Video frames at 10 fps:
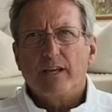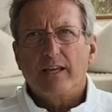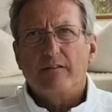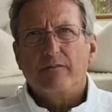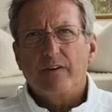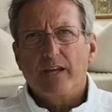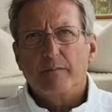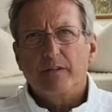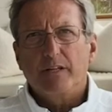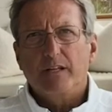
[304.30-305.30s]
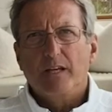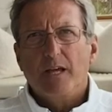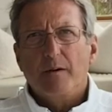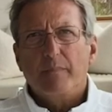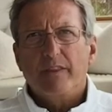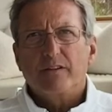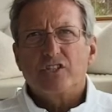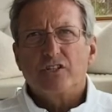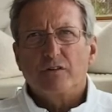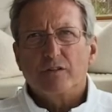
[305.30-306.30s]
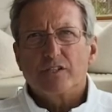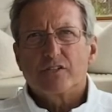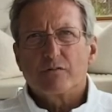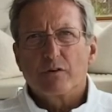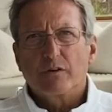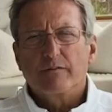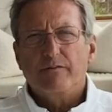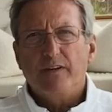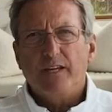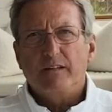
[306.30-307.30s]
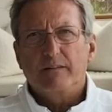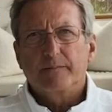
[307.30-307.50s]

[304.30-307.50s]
and family by the sheerest stroke of fate.